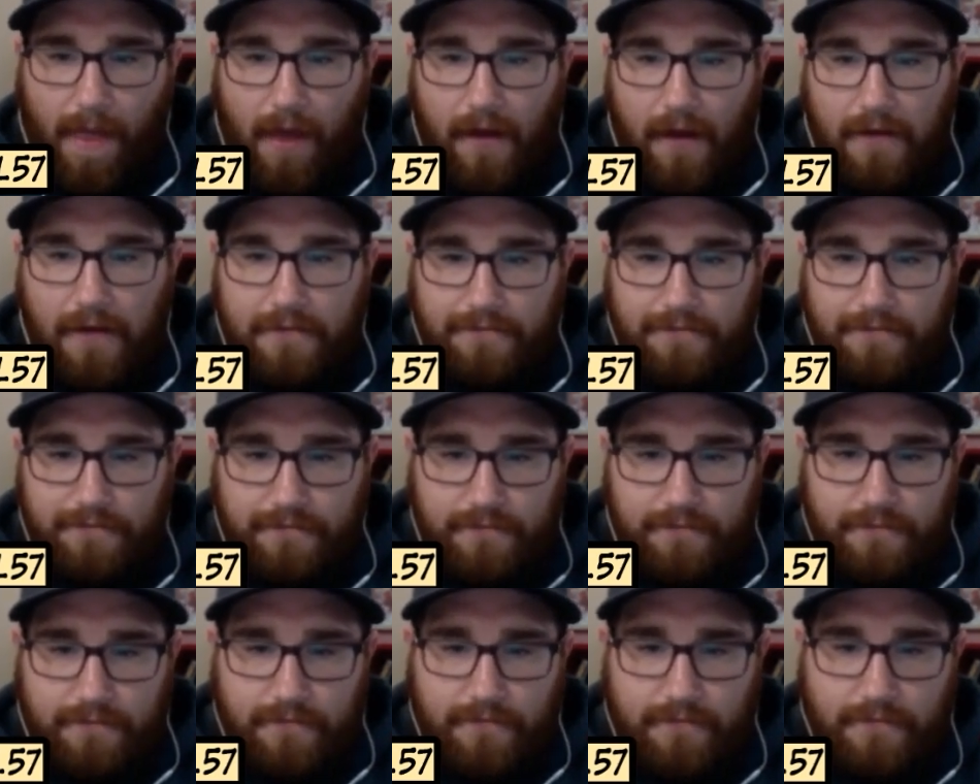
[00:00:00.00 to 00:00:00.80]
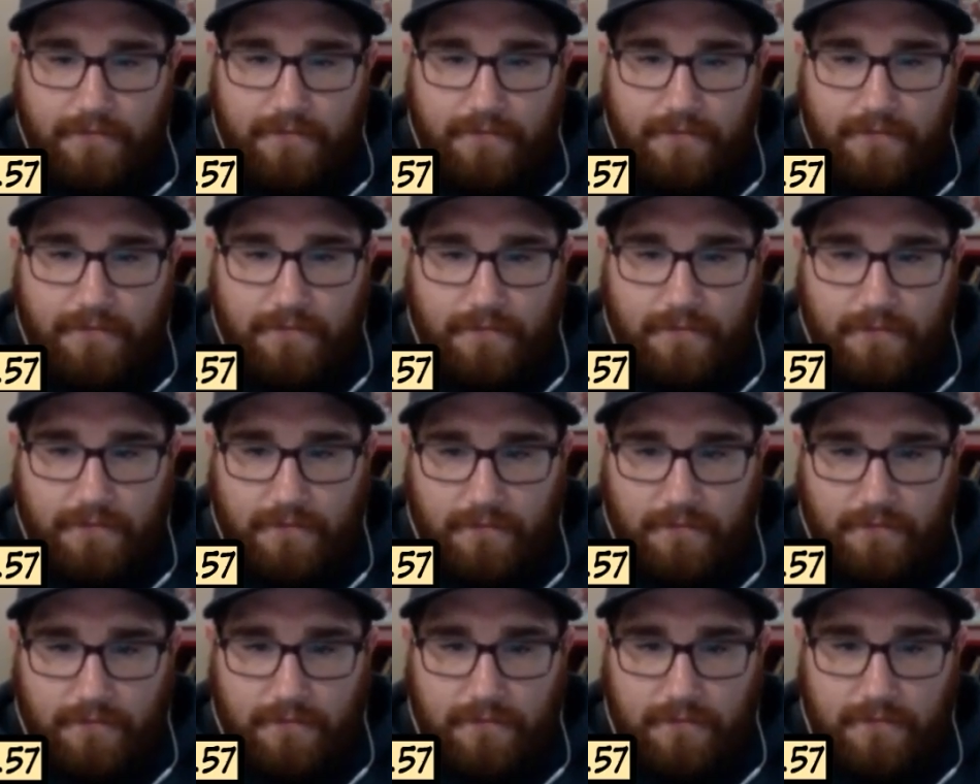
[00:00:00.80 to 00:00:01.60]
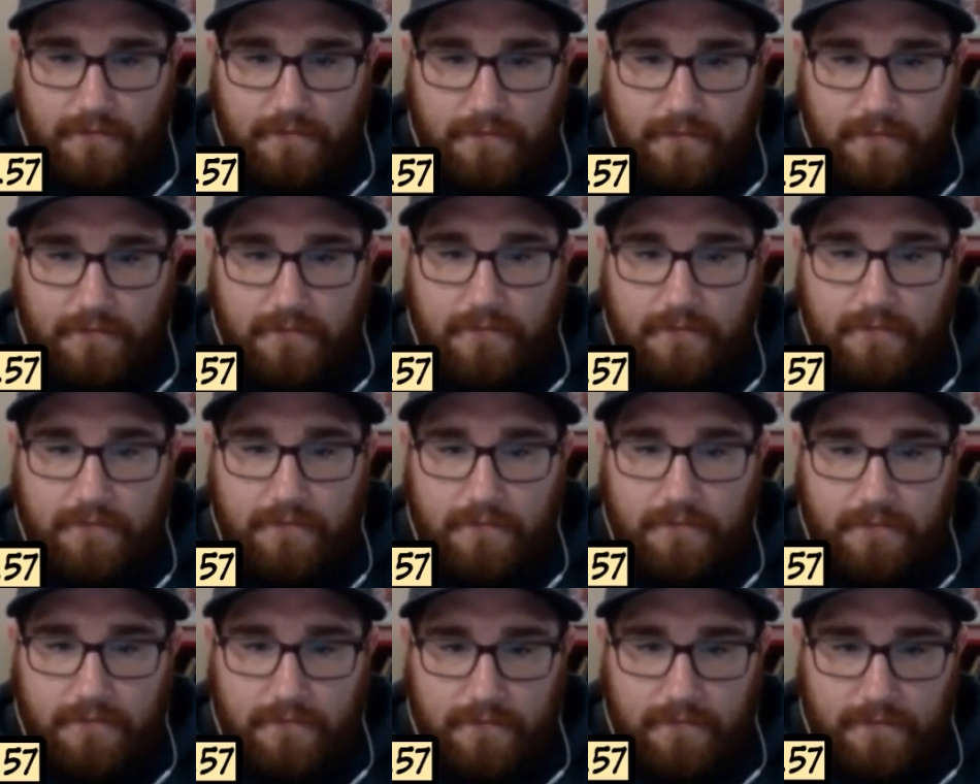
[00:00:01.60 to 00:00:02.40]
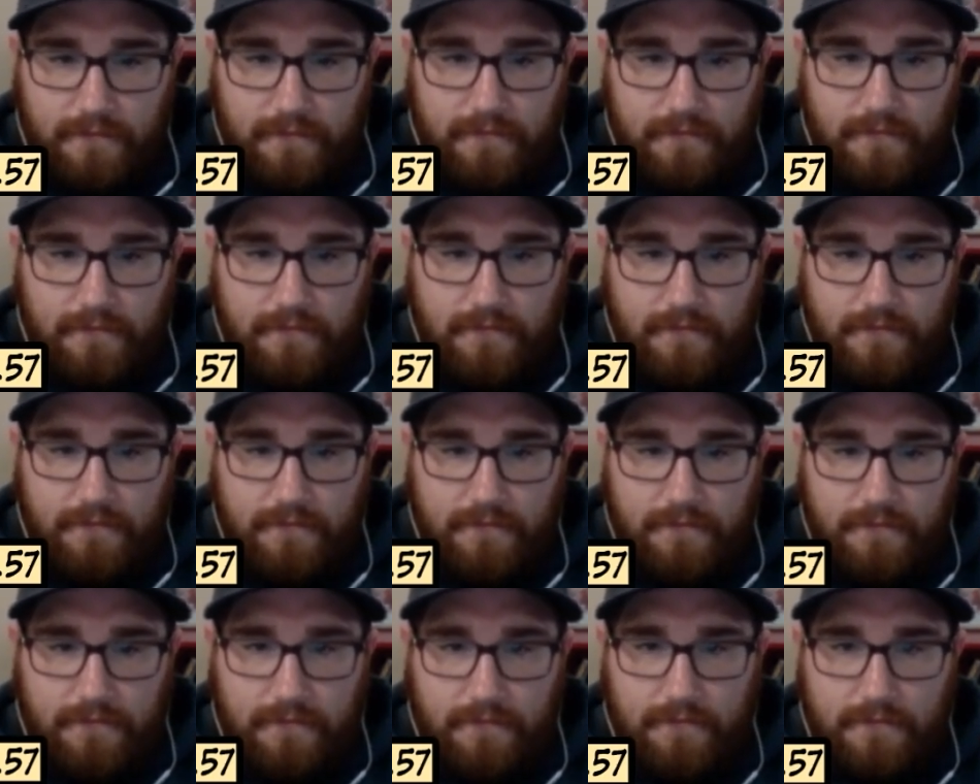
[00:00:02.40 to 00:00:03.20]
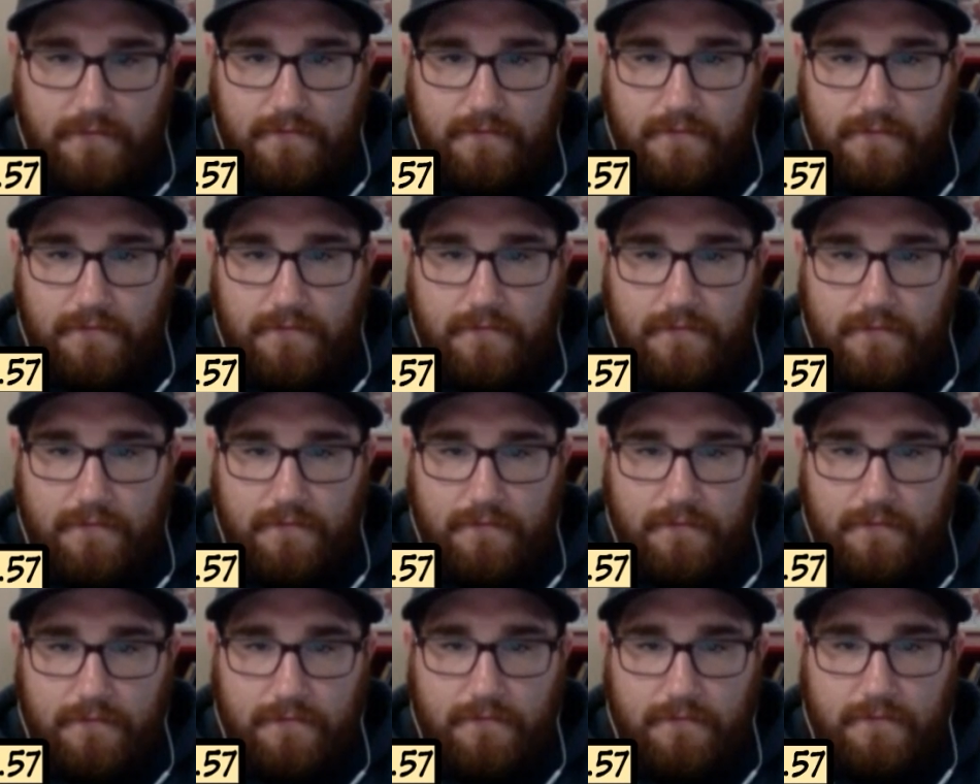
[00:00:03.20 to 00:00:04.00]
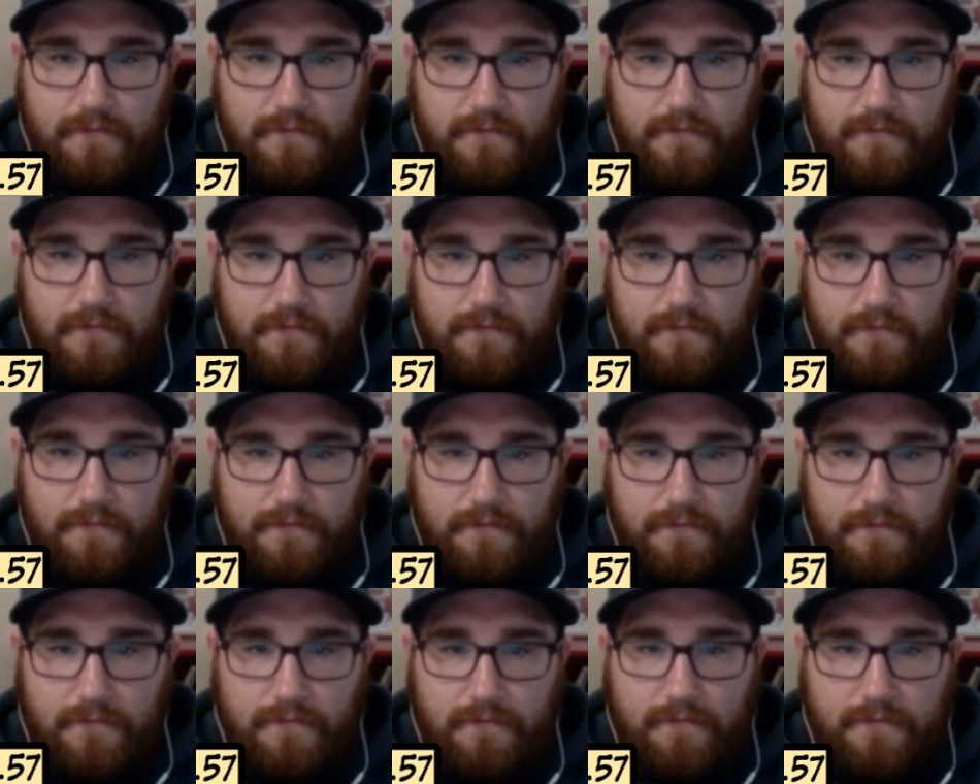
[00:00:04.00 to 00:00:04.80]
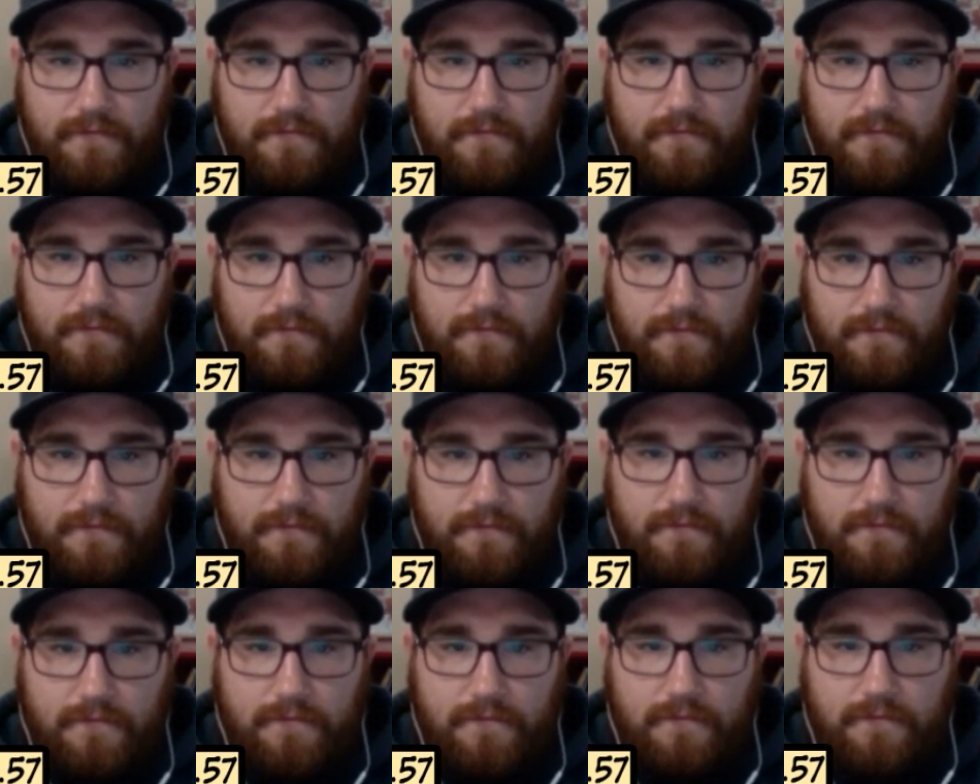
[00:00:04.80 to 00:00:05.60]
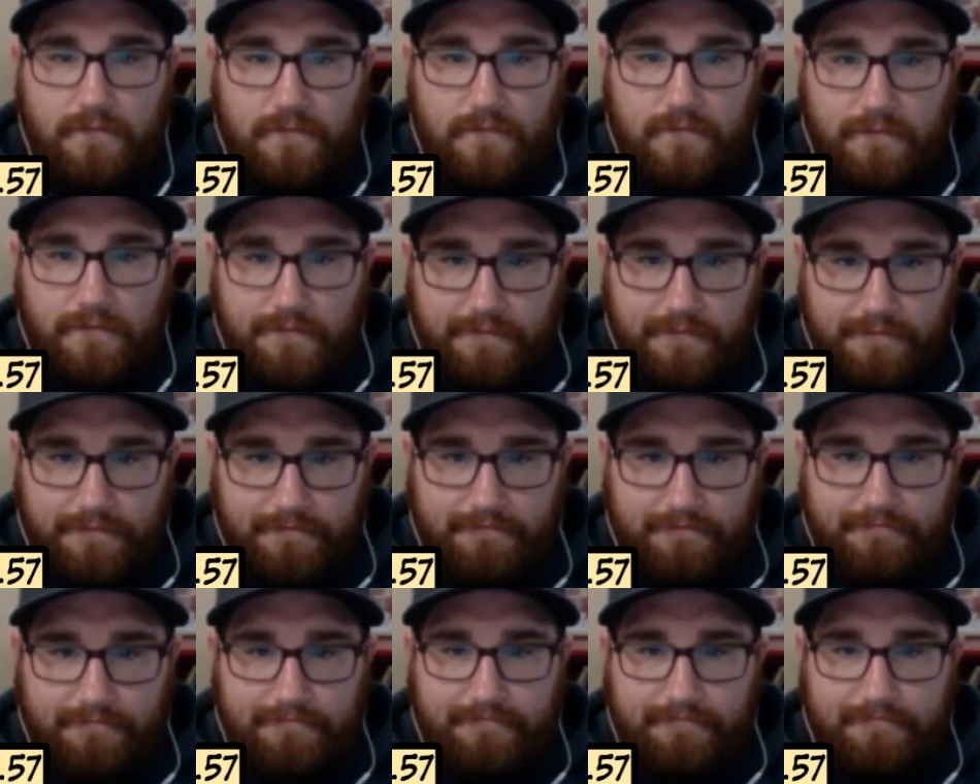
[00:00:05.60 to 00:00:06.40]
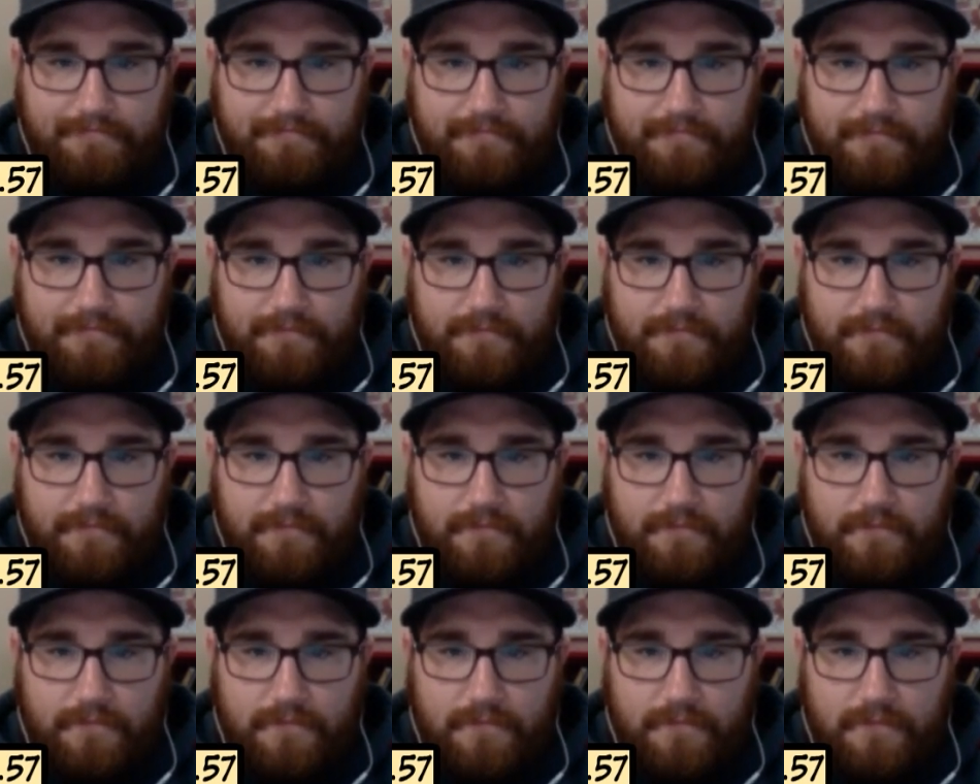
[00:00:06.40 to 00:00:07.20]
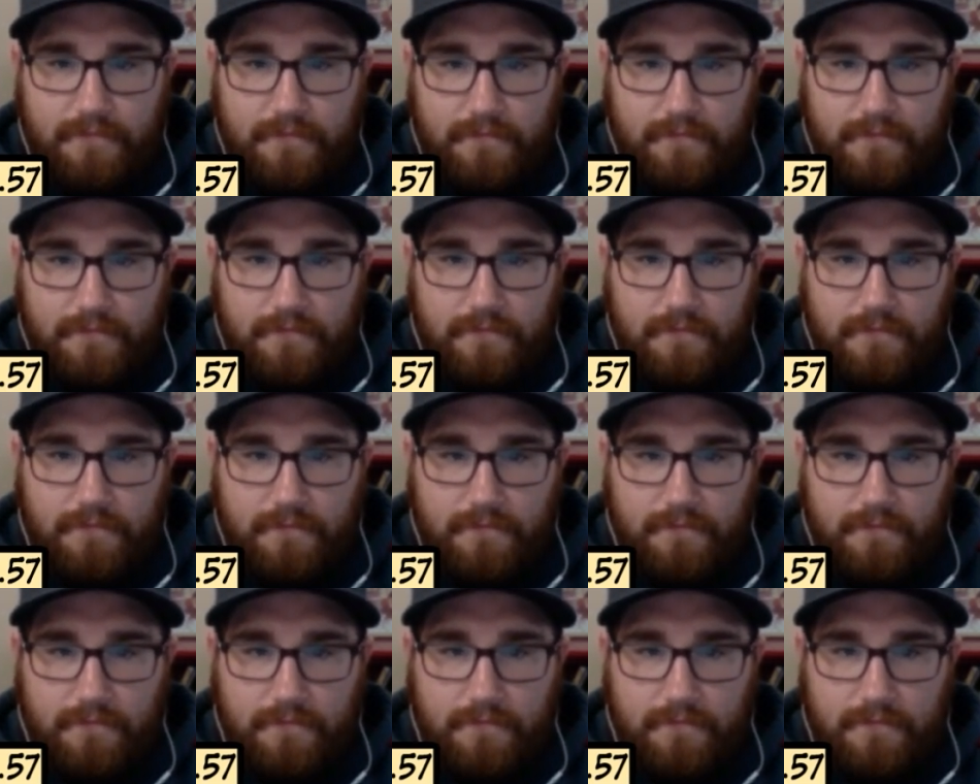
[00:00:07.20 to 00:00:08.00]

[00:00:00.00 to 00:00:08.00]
(silent)